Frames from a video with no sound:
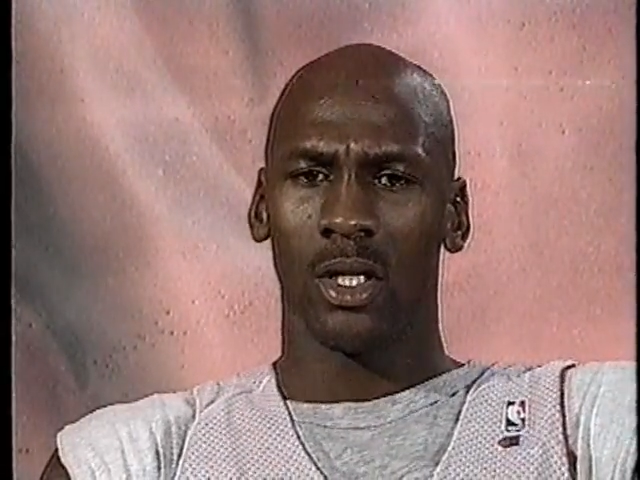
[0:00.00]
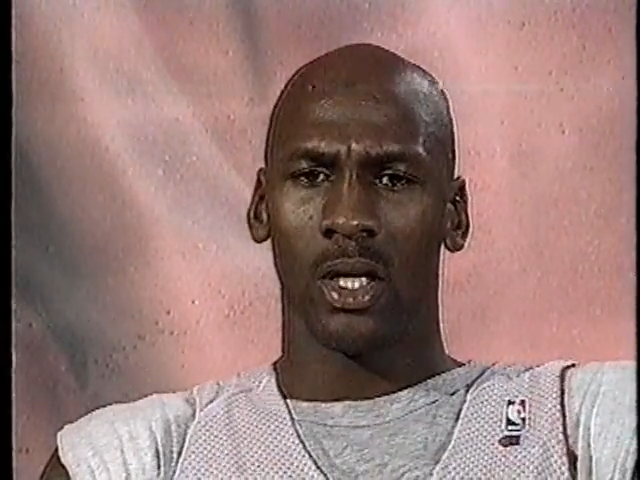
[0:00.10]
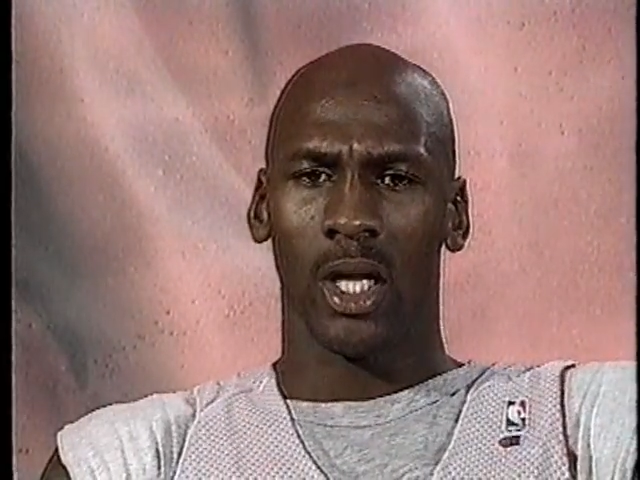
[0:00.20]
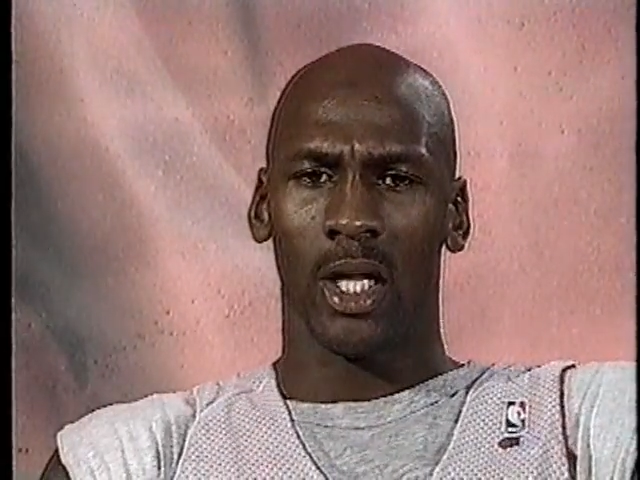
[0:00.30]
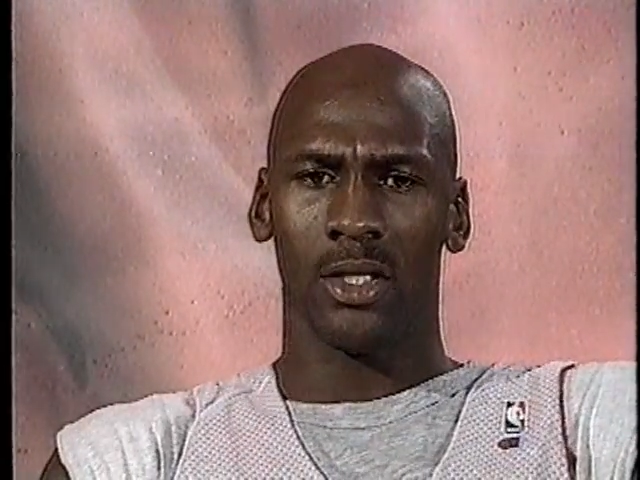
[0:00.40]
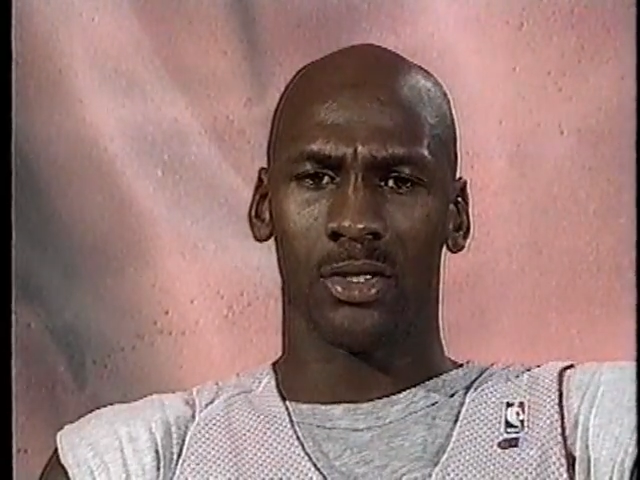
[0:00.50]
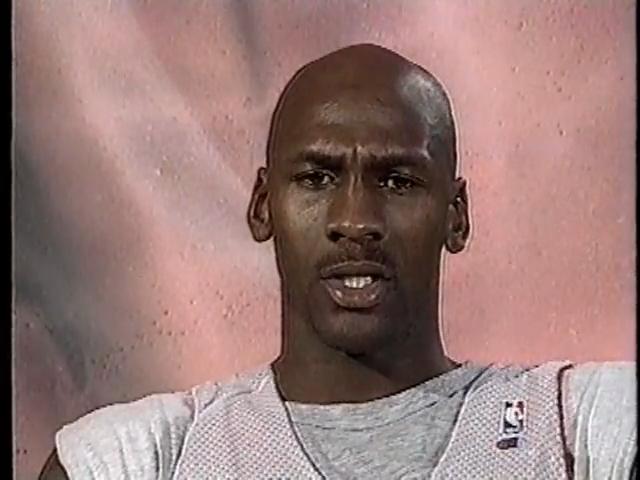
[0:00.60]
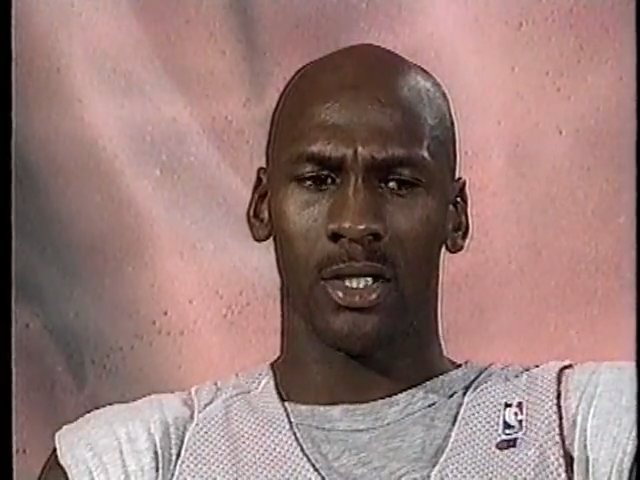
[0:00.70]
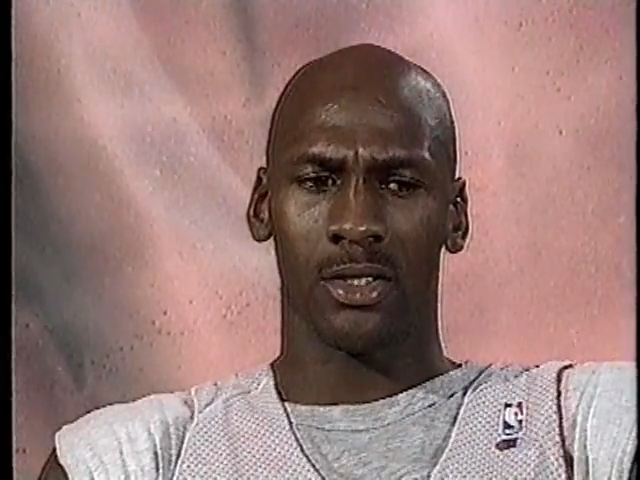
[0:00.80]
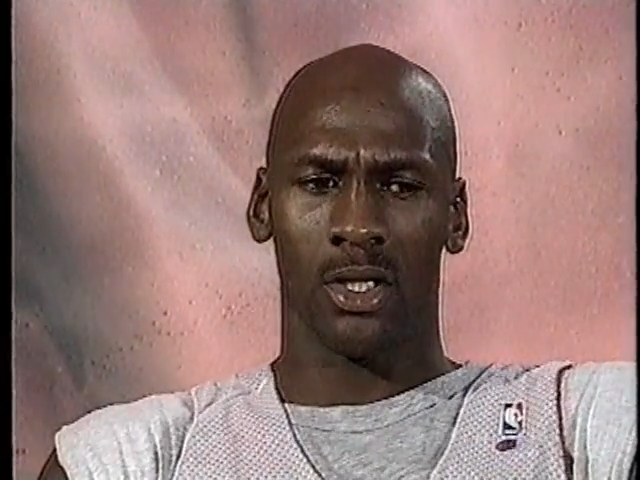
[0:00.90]
and
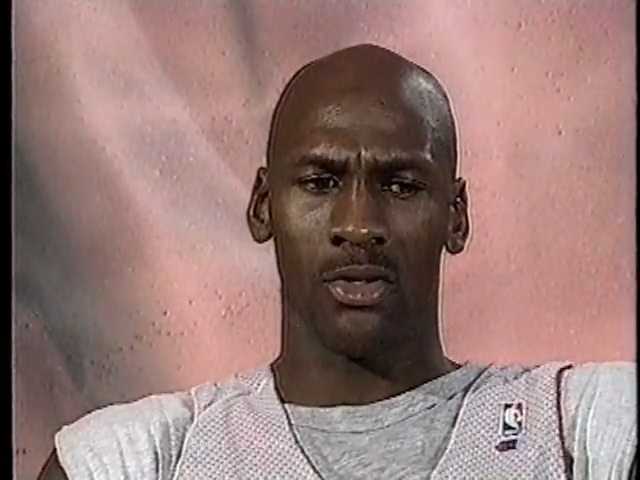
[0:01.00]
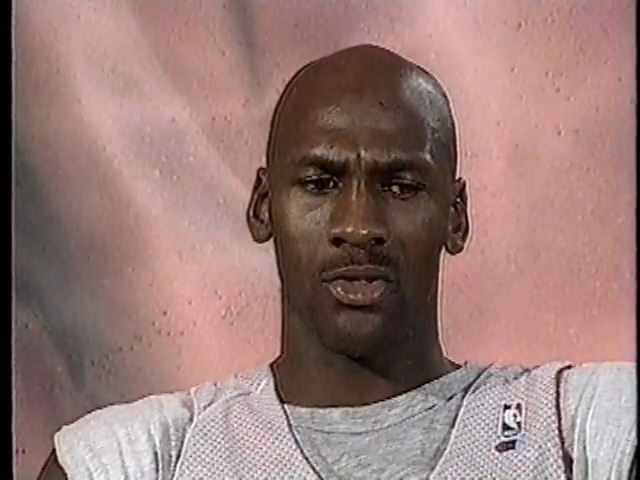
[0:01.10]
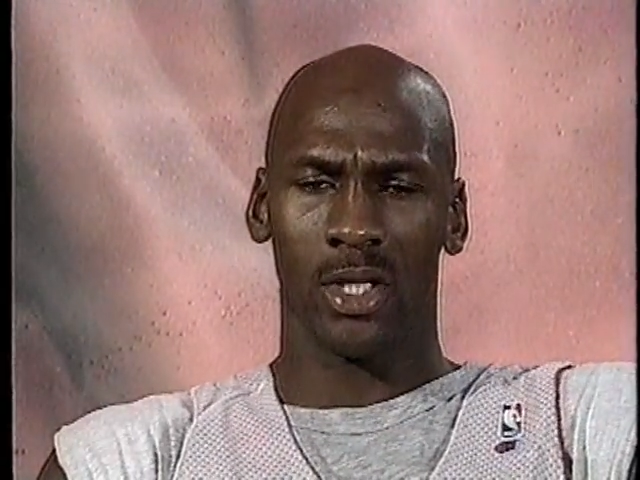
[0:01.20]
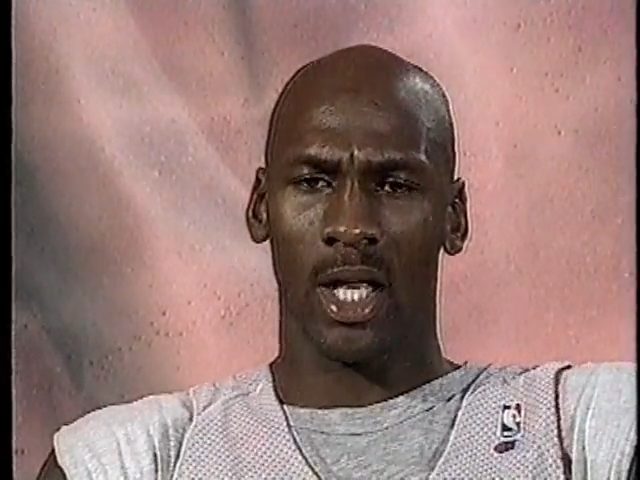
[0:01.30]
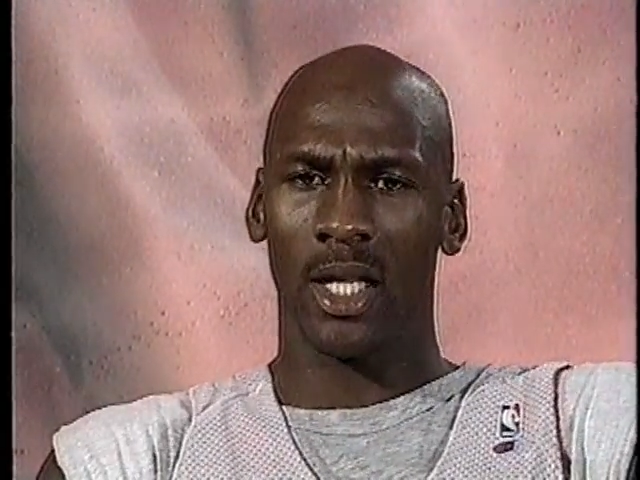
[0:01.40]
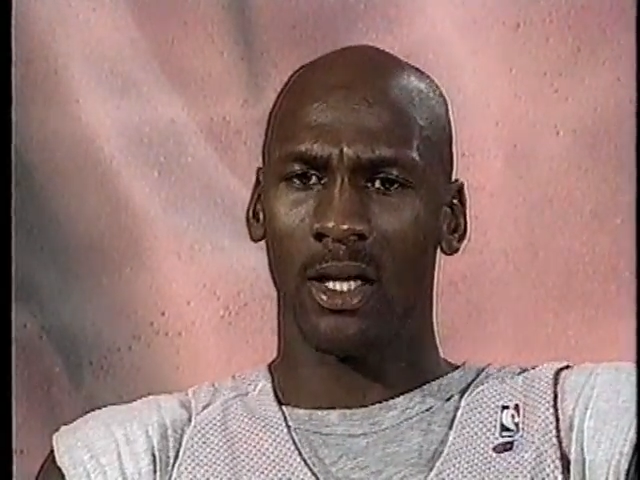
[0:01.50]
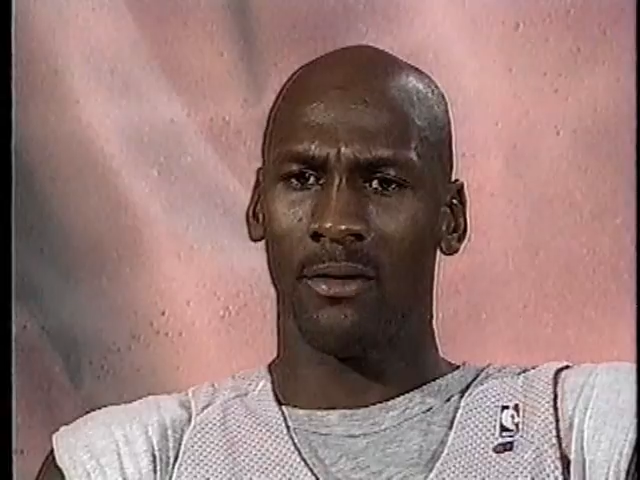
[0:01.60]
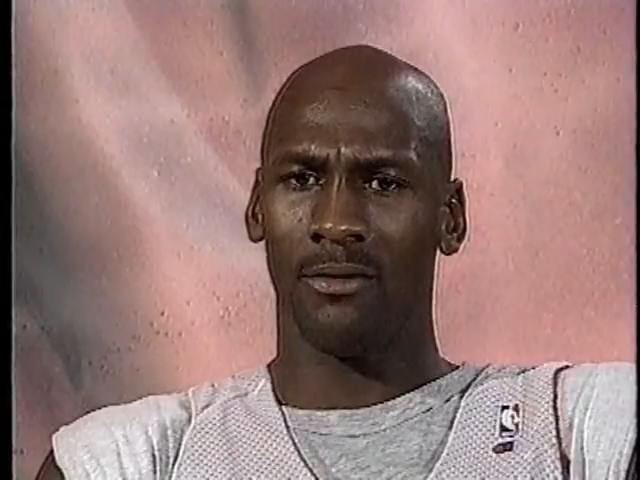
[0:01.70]
his understanding of